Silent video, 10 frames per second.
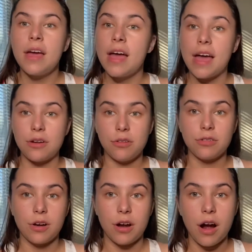and also
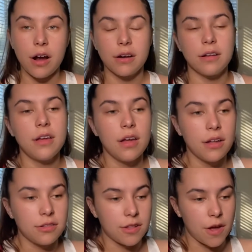our heart.
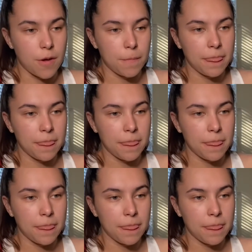So